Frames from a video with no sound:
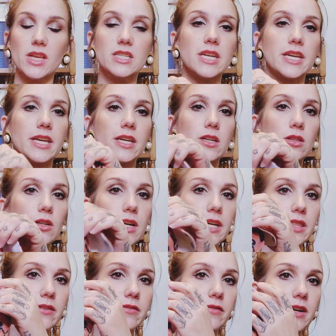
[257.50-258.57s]
Taking a look
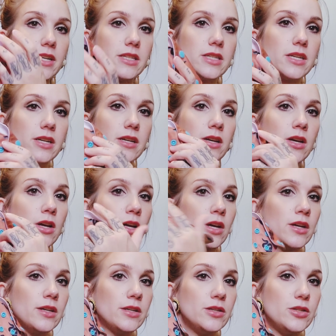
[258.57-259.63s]
at the front,
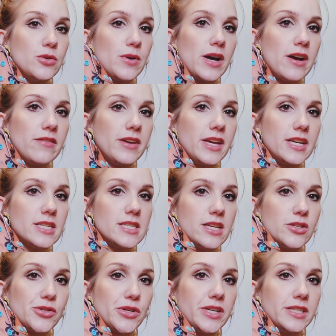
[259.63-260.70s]
you do have a
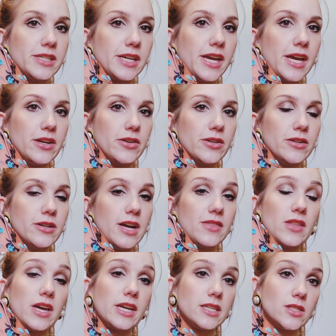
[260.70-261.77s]
center indicator,
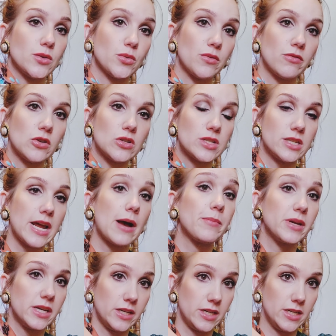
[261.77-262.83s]
and that is a reverse snap,
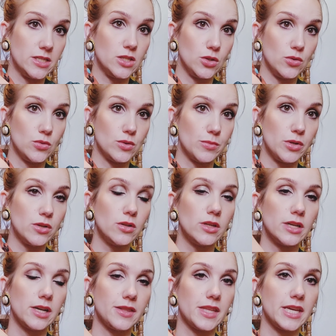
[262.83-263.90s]
and it is usable
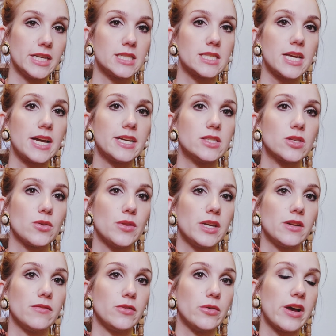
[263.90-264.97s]
on the inside so
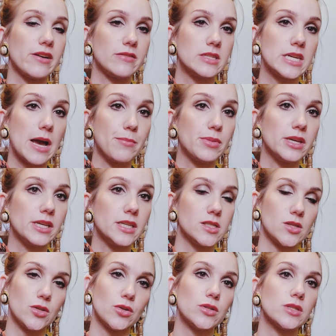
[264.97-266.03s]
that if you have snap-in
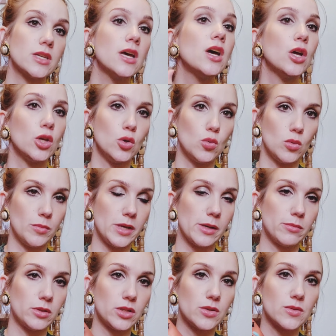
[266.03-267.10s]
inserts, you will be
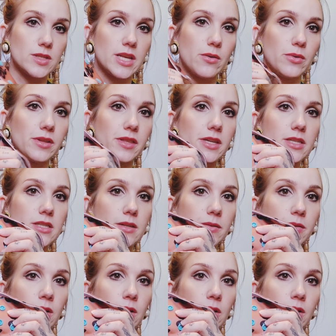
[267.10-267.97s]
able to use that with this.